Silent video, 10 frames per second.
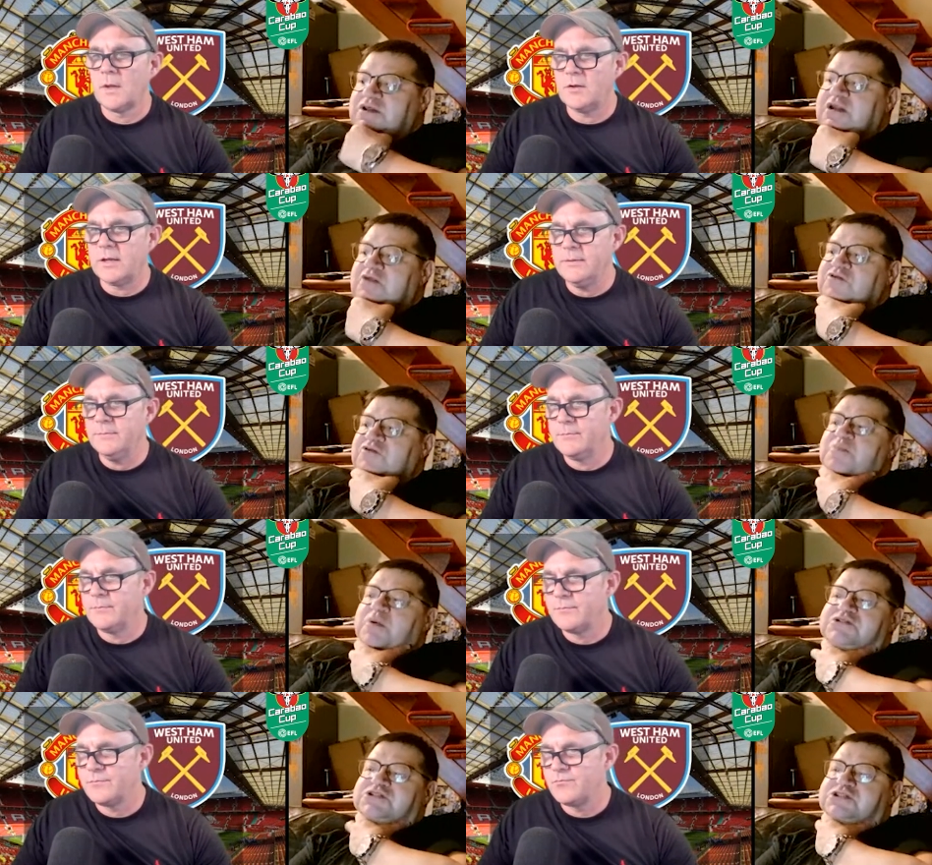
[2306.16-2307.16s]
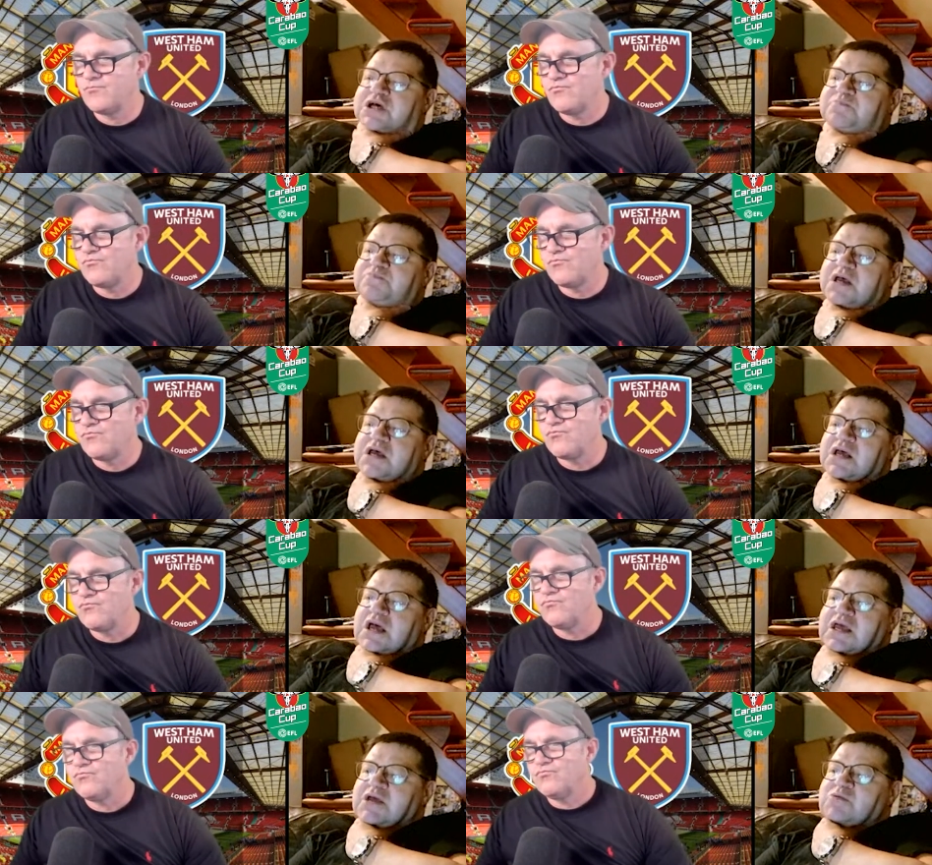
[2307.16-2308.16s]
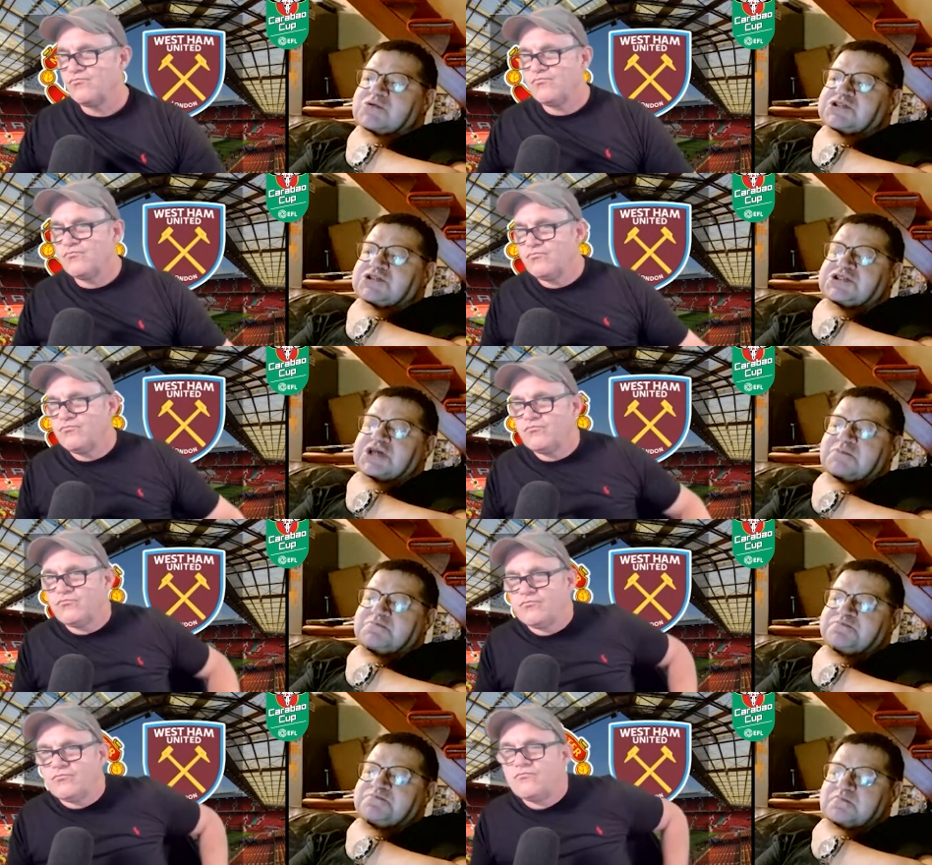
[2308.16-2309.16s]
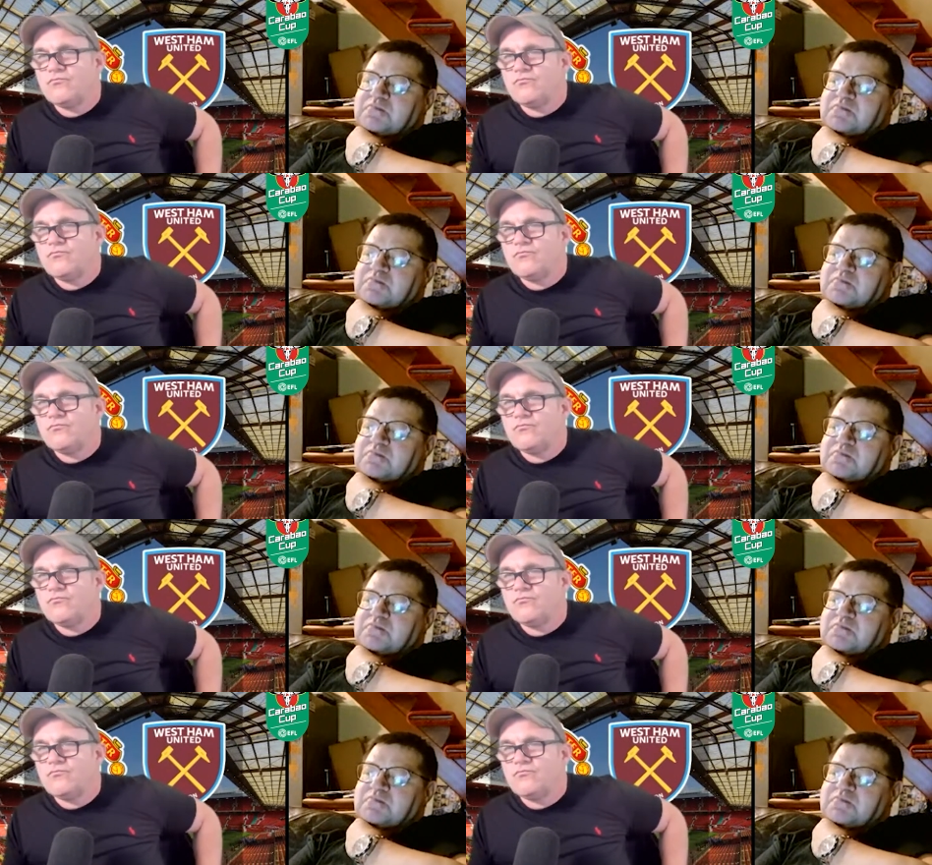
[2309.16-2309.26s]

Speaker 1: the okay. interview. But um, he was um,